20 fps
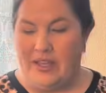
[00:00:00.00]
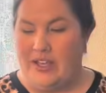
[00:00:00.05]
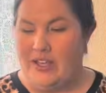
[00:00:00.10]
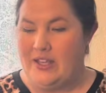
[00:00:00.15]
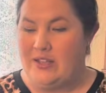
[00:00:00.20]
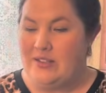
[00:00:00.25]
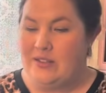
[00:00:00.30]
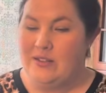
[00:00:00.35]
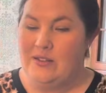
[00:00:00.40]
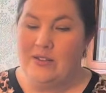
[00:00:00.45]

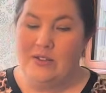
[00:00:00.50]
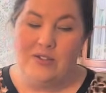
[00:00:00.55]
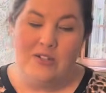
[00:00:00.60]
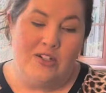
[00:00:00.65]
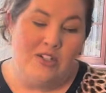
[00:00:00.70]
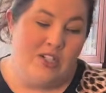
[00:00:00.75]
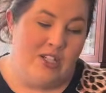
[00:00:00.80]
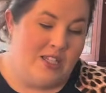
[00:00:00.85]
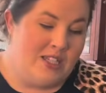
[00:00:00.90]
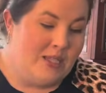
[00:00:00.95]
so those are
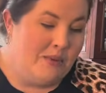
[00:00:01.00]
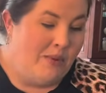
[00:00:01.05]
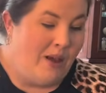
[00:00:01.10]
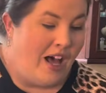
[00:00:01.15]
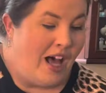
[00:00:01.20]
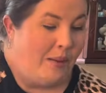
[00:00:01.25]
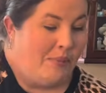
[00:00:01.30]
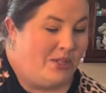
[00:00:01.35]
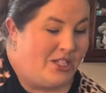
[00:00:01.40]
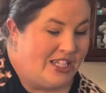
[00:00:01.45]
just some
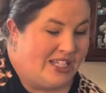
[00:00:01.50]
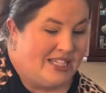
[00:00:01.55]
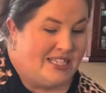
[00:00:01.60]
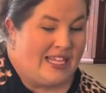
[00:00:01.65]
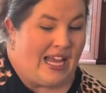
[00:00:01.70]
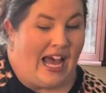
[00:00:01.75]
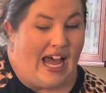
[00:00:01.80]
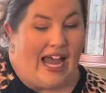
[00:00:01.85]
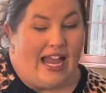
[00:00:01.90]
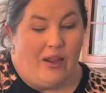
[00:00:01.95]
options.
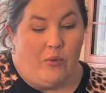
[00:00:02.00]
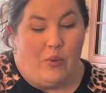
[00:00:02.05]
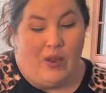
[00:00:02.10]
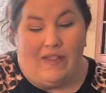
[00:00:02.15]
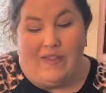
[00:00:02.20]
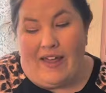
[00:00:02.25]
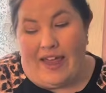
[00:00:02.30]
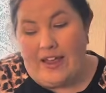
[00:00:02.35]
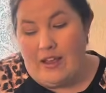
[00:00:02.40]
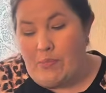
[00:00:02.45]
We
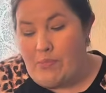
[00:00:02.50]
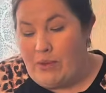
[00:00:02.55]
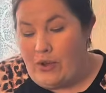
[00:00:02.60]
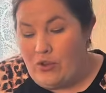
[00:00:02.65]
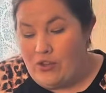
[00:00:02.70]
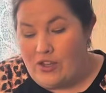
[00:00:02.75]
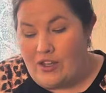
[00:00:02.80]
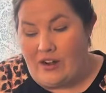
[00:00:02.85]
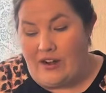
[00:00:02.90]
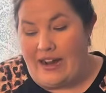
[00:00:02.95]
like
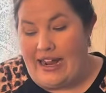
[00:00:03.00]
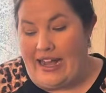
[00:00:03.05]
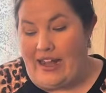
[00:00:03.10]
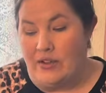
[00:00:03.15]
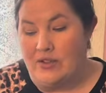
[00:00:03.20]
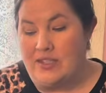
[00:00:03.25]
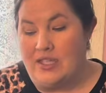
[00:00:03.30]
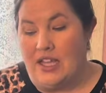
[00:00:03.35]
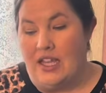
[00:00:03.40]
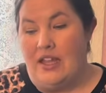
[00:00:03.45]
both at our
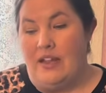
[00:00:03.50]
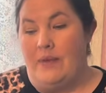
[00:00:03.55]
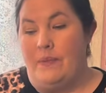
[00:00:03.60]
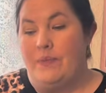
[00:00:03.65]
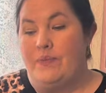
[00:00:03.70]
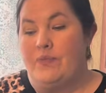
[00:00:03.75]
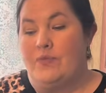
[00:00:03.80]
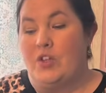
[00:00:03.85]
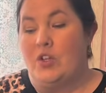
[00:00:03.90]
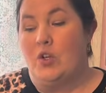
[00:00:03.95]
house.
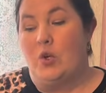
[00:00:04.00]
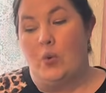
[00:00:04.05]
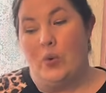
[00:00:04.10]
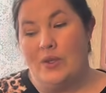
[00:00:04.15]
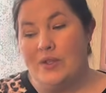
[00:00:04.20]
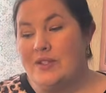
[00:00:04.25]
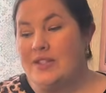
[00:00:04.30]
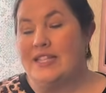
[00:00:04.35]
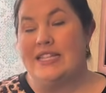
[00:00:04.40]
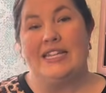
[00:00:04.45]
The
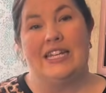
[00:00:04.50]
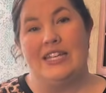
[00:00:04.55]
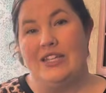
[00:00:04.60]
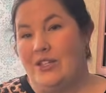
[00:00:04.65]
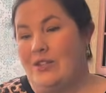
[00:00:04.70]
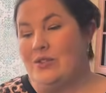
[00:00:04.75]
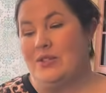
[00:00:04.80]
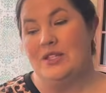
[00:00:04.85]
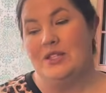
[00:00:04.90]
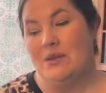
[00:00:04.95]
quilts that get
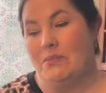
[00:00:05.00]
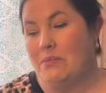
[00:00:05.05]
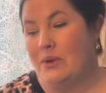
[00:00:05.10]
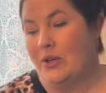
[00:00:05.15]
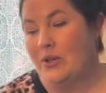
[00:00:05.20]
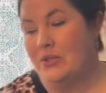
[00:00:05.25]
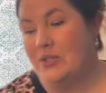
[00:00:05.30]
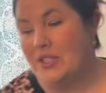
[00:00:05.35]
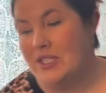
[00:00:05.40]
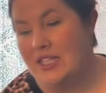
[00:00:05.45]
used the
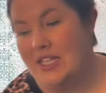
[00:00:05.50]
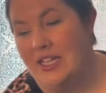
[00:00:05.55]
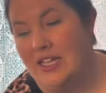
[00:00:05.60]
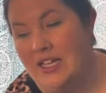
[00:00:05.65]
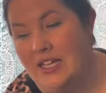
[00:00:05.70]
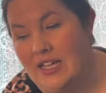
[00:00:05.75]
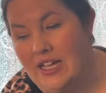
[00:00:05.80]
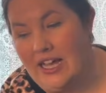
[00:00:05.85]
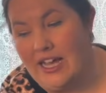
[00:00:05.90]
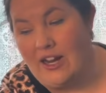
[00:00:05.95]
most
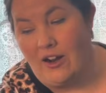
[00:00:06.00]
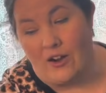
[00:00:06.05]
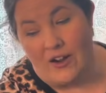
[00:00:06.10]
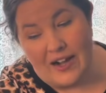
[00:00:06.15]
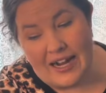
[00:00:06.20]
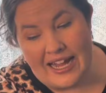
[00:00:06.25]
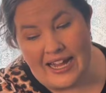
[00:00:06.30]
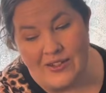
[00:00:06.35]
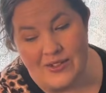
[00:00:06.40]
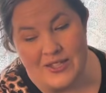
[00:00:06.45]
at our
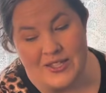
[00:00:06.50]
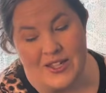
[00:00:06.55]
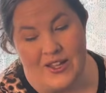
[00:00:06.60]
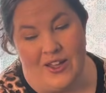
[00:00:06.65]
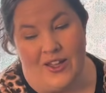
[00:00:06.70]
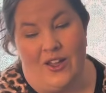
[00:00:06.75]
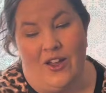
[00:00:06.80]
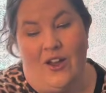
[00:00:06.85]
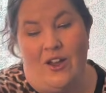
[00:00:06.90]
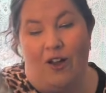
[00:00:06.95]
house
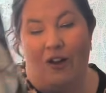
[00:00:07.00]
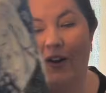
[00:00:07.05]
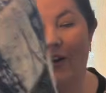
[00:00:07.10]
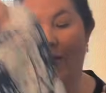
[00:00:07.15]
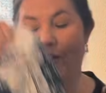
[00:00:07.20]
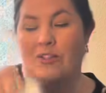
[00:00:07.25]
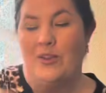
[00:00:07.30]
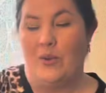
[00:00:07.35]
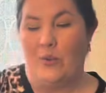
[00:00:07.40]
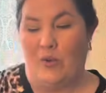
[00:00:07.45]
are
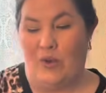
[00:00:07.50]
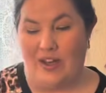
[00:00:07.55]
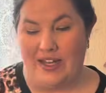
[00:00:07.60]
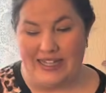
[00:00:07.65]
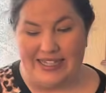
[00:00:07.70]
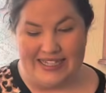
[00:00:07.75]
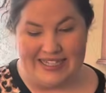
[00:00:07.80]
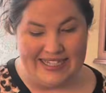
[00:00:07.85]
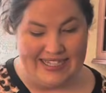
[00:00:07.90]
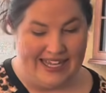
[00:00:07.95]
the
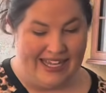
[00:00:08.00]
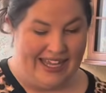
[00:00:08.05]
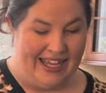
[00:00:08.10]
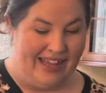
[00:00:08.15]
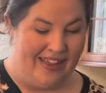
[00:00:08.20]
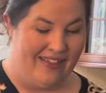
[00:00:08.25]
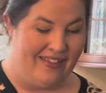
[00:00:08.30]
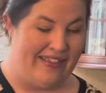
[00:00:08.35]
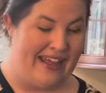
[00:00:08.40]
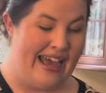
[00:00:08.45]
ones
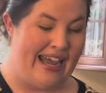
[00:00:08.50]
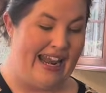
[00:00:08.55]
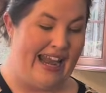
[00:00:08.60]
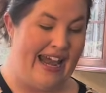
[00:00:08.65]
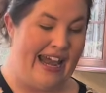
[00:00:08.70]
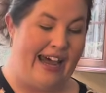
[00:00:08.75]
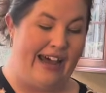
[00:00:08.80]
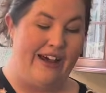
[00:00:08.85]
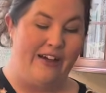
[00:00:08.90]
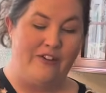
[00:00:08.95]
that
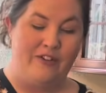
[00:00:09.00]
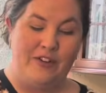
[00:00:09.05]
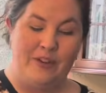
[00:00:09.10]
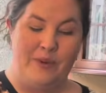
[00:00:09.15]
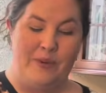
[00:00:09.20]
have